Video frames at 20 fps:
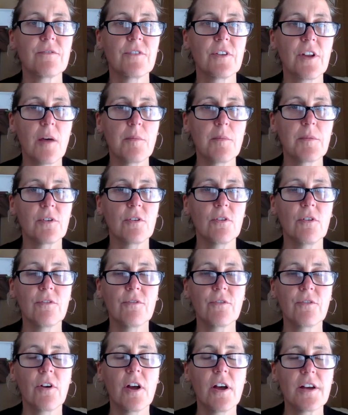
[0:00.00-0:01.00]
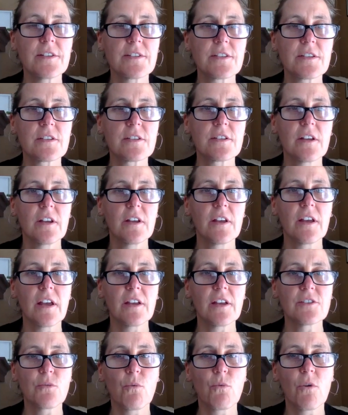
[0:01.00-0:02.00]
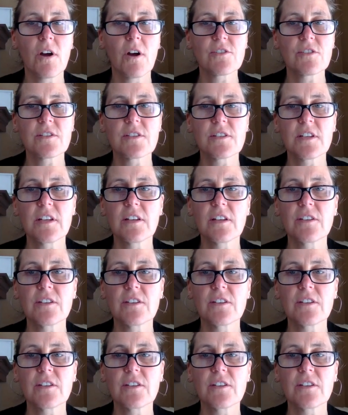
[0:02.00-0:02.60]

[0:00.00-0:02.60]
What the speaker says: phenomenal for us and to watch and see.